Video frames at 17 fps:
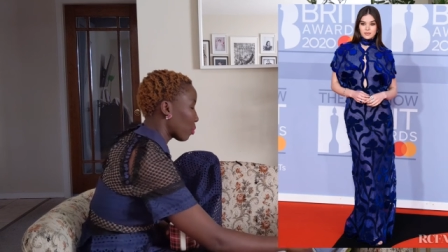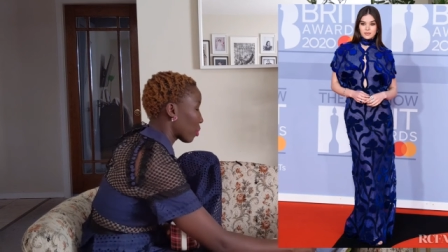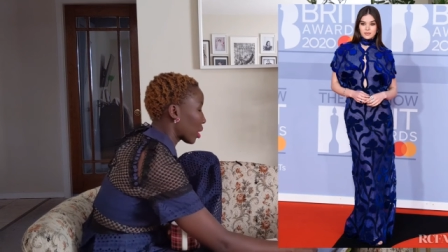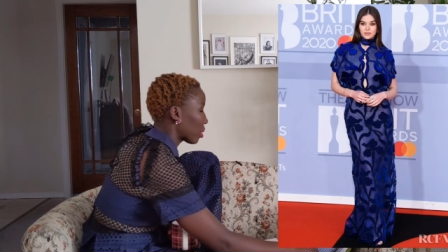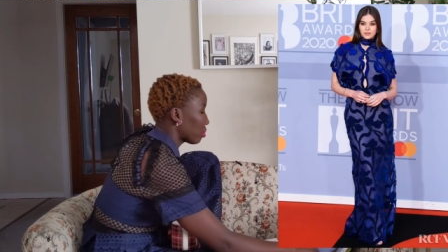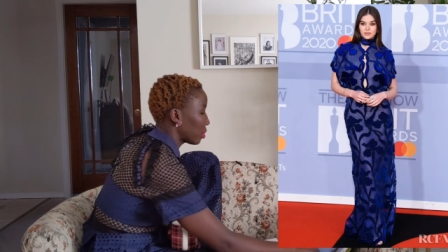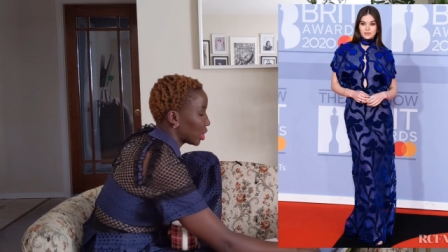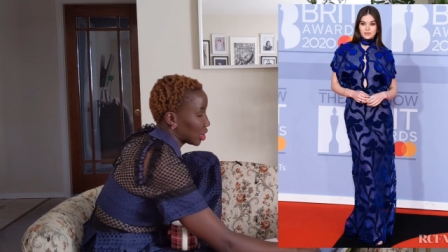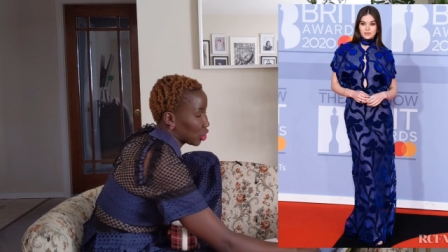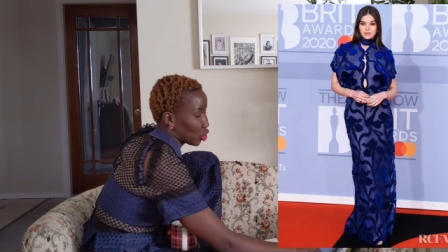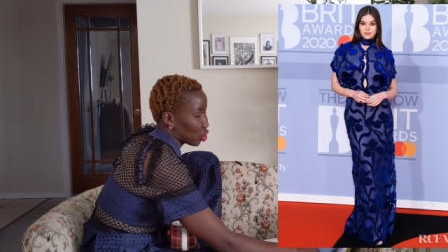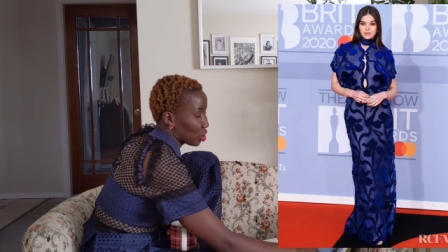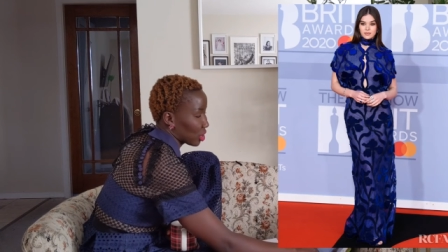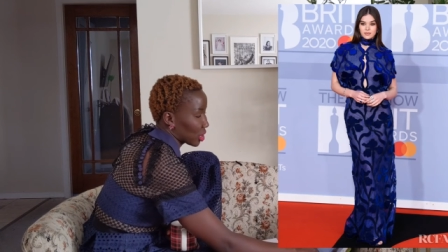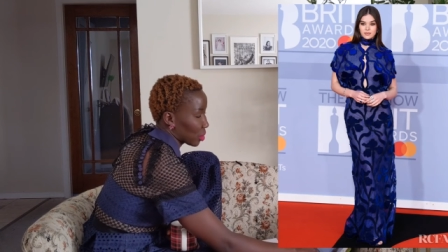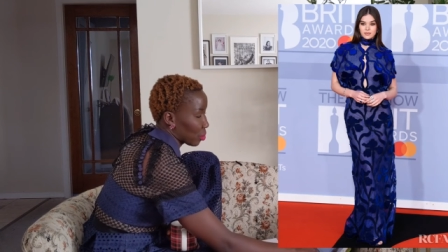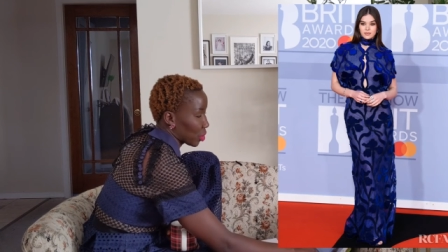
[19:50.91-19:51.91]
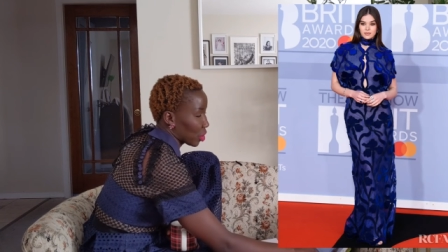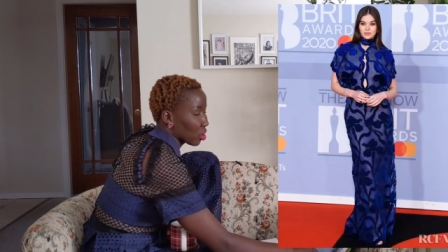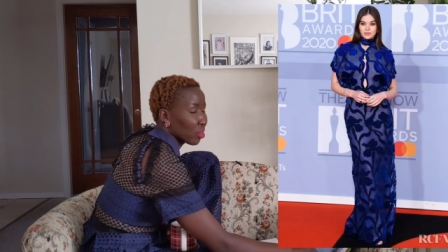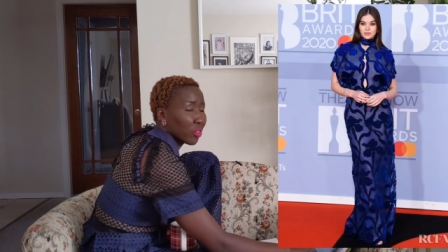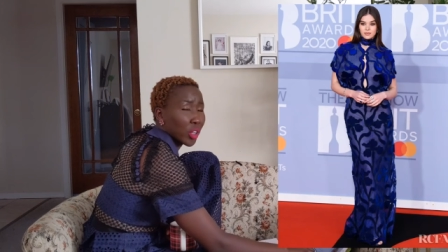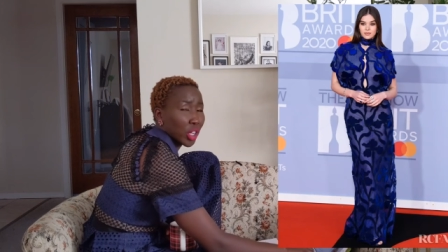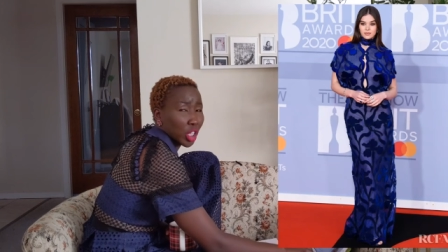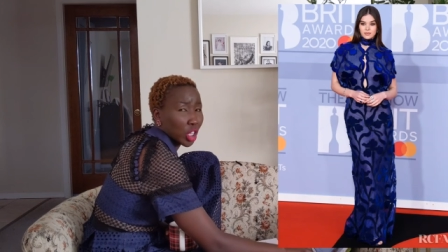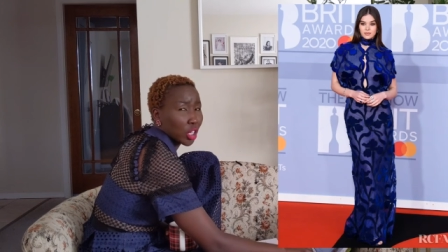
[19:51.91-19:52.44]
But I mean, she's a
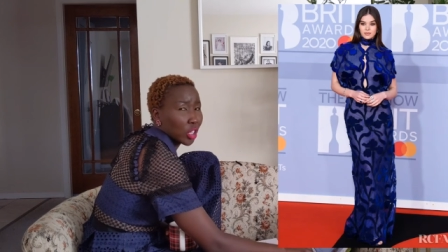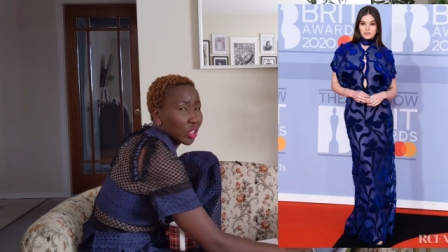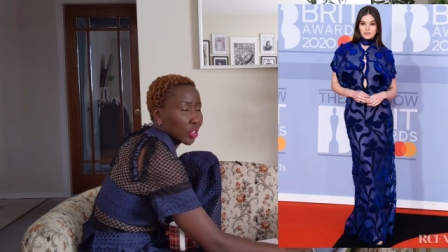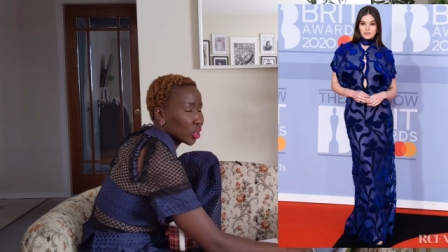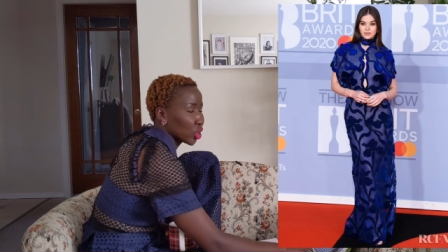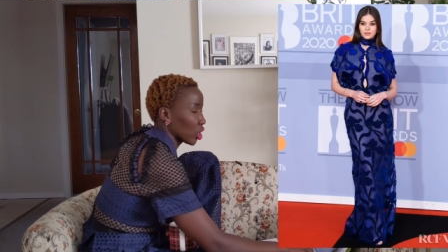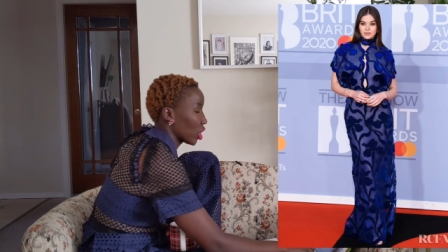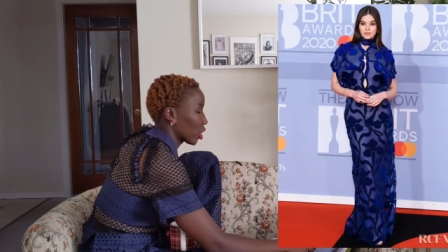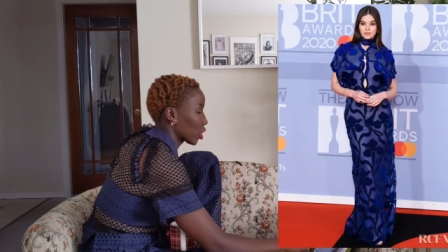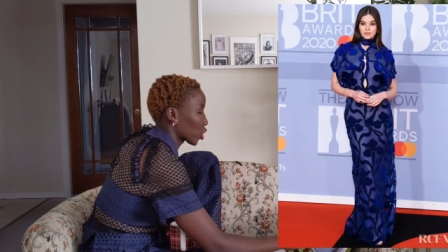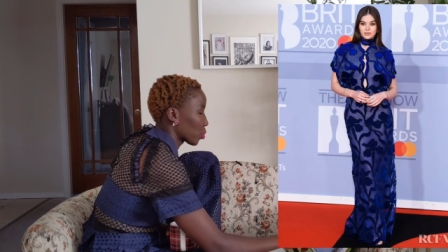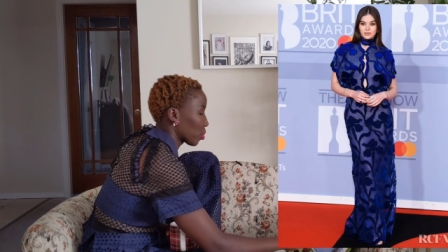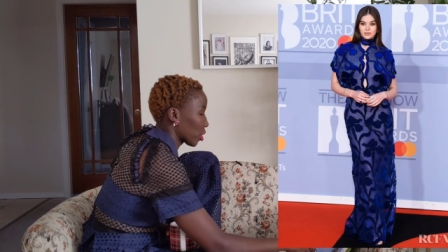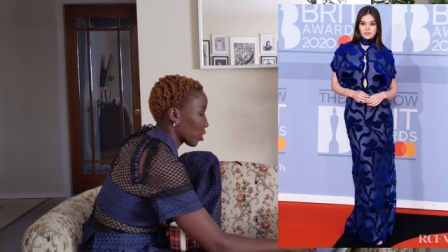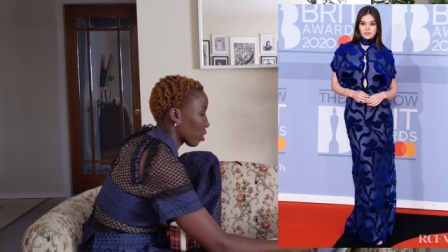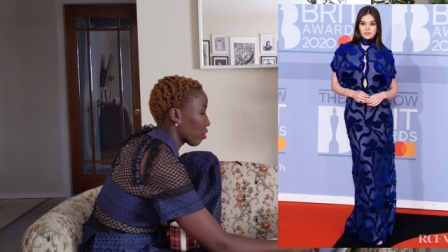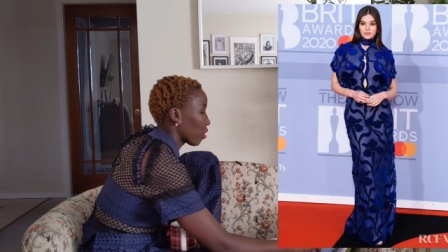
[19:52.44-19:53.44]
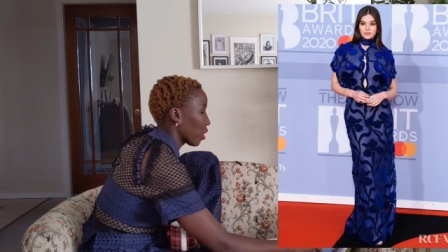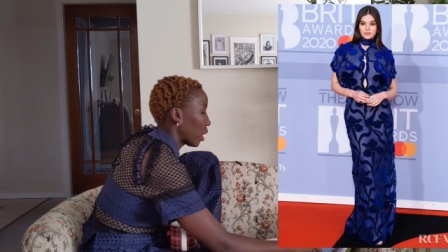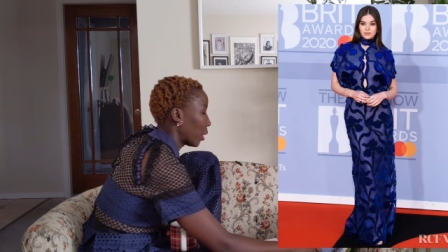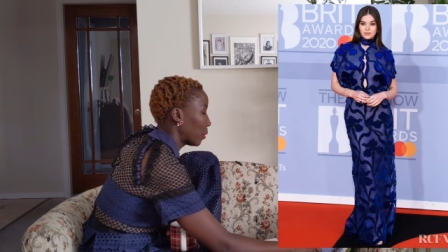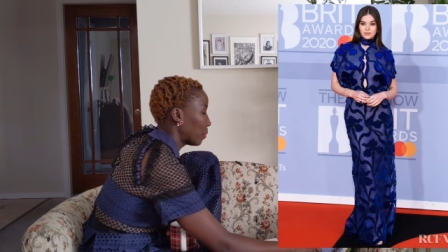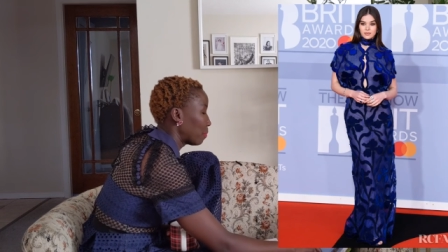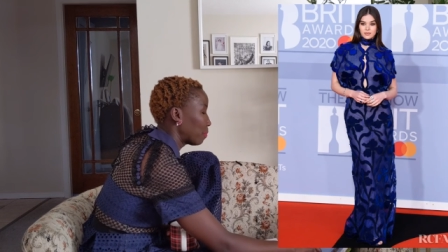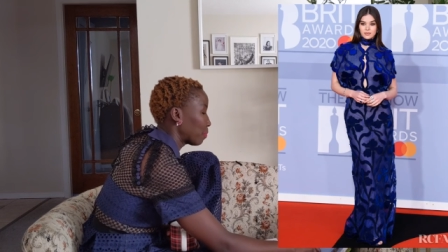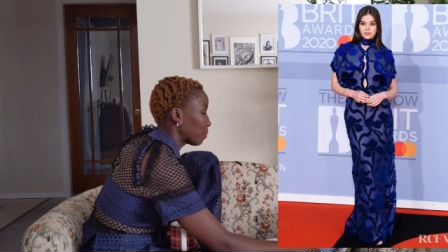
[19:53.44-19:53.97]
beautiful girl. She looked
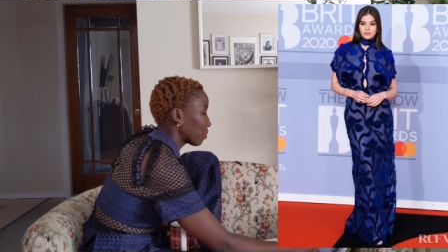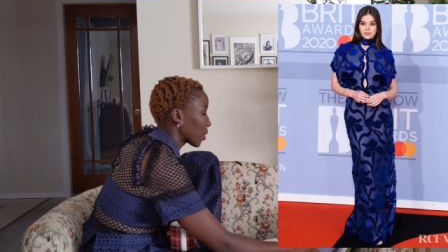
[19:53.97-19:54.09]
beautiful.